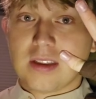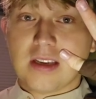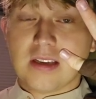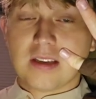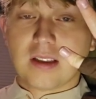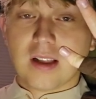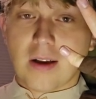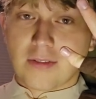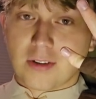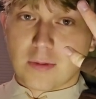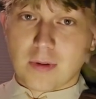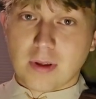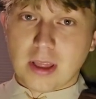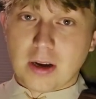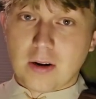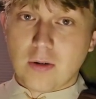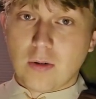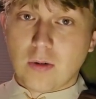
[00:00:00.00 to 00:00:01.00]
These gloves are
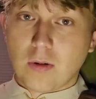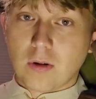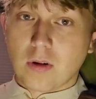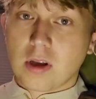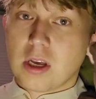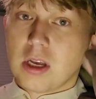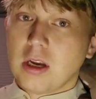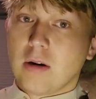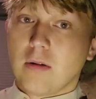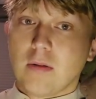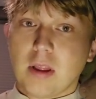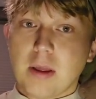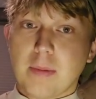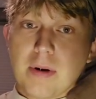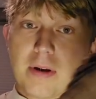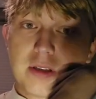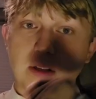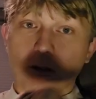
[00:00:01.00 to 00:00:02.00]
really cool.
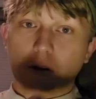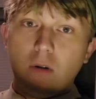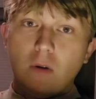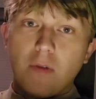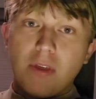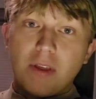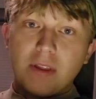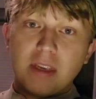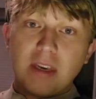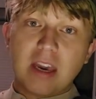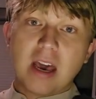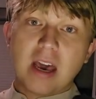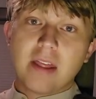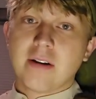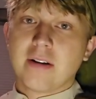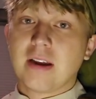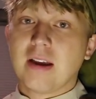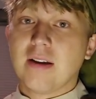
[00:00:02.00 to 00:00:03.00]
Really brings the whole thing
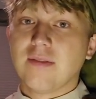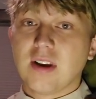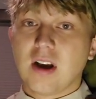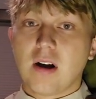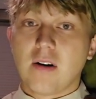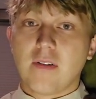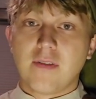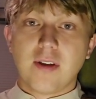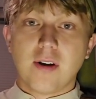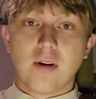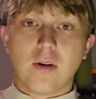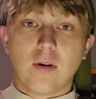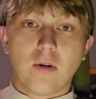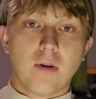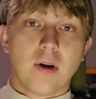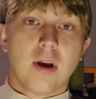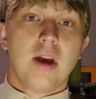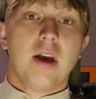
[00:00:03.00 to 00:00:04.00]
together. Gives off the
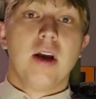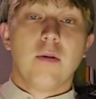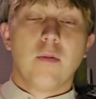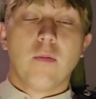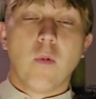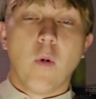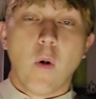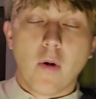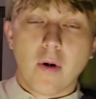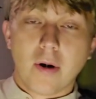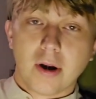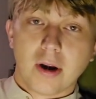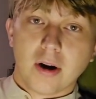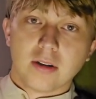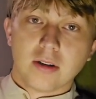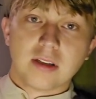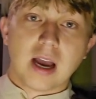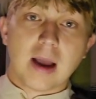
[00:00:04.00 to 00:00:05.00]
whole
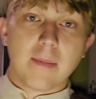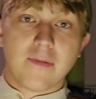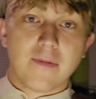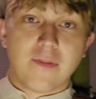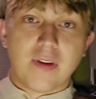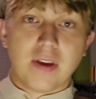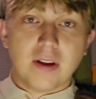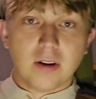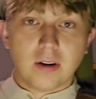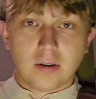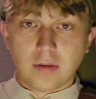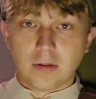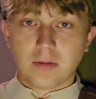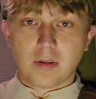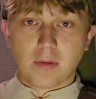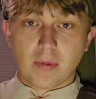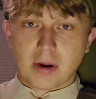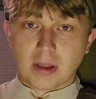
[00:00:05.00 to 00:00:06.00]
warrior type feel
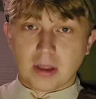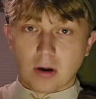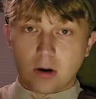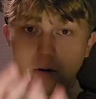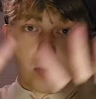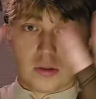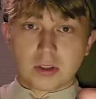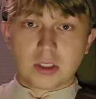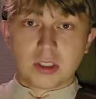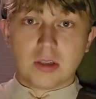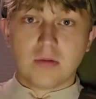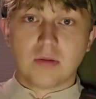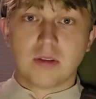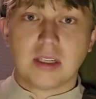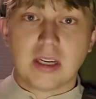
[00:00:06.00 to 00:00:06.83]
to bring the whole suit